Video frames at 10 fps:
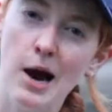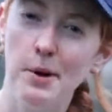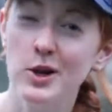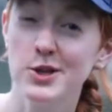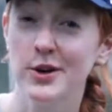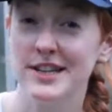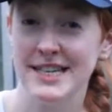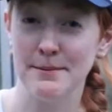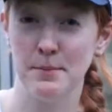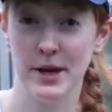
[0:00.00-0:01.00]
I'm also going to
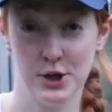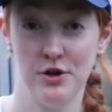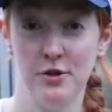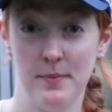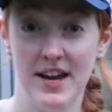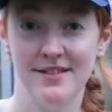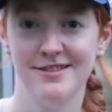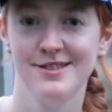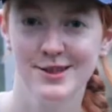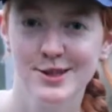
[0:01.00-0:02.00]
snap a picture of the bed
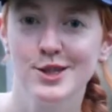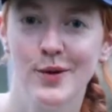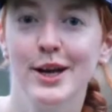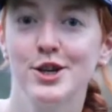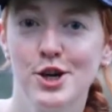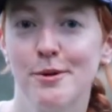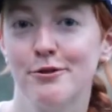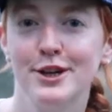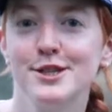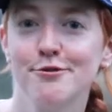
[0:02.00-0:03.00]
so I can show my
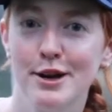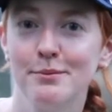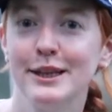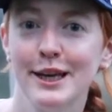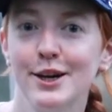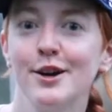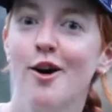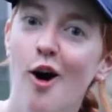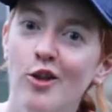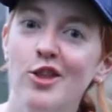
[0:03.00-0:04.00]
friends and family later
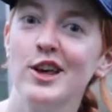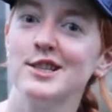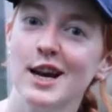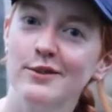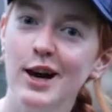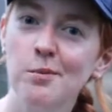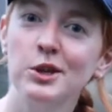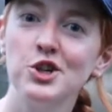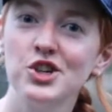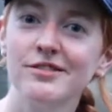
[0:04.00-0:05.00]
all the things that I've
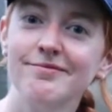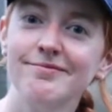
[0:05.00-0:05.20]
accomplished.